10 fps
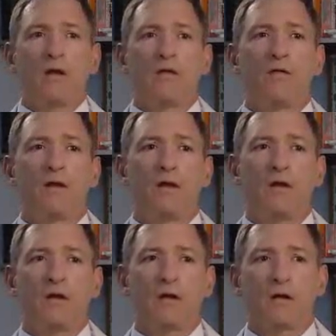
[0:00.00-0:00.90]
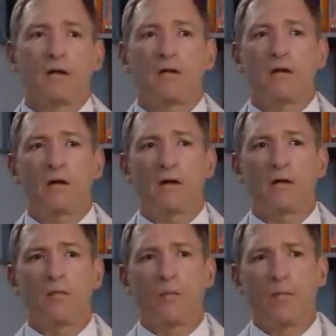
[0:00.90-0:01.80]
The
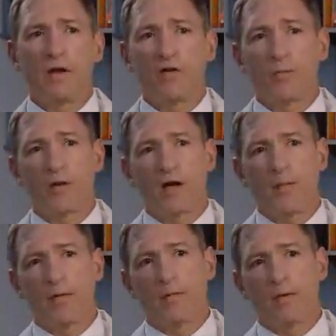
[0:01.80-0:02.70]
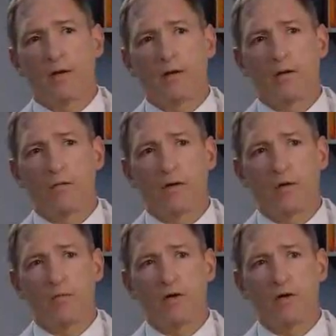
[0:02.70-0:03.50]
biggest problem with them,